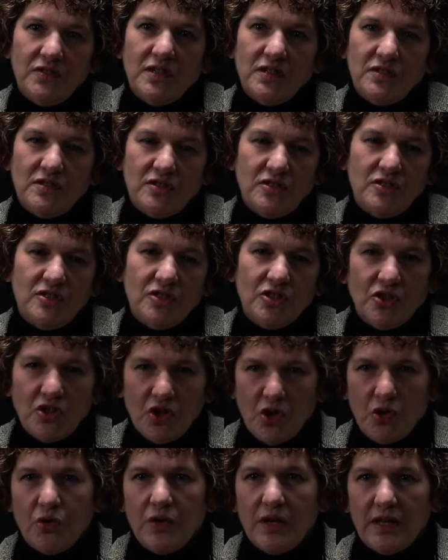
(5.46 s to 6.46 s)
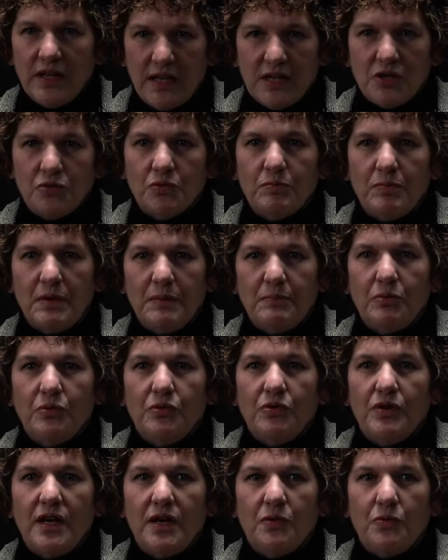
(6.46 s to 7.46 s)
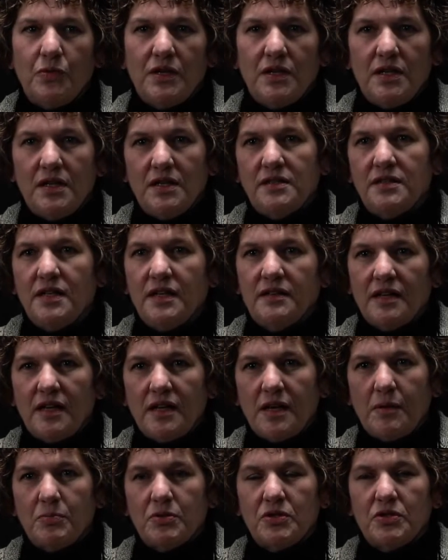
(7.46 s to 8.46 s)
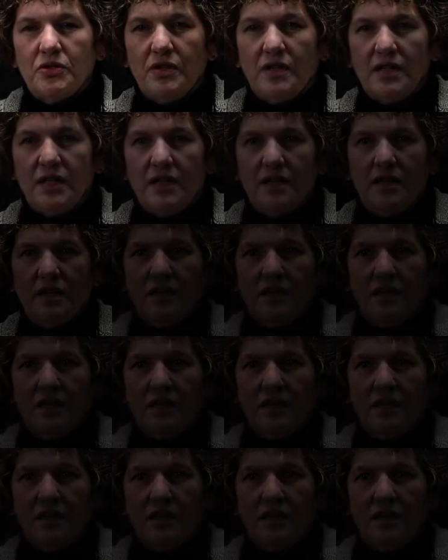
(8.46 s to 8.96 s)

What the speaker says: us to go engage with people, and we need to take that opportunity.